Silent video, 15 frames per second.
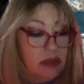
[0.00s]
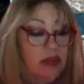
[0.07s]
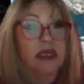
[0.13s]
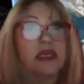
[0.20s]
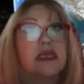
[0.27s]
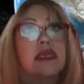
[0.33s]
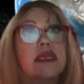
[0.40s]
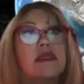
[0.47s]
don't know, it
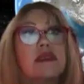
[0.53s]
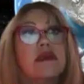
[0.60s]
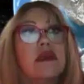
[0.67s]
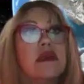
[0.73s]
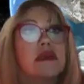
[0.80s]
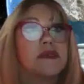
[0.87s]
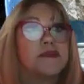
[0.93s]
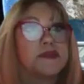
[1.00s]
tastes like
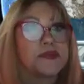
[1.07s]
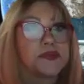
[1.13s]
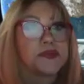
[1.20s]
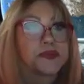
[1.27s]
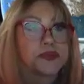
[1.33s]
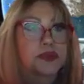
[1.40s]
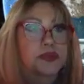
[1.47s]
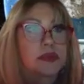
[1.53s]
tar though.
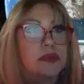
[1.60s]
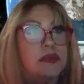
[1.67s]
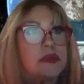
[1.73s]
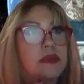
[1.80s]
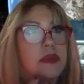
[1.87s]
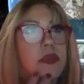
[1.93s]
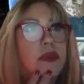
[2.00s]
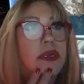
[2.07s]

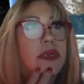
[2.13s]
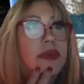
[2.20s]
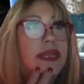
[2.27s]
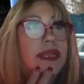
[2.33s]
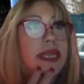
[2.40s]
Real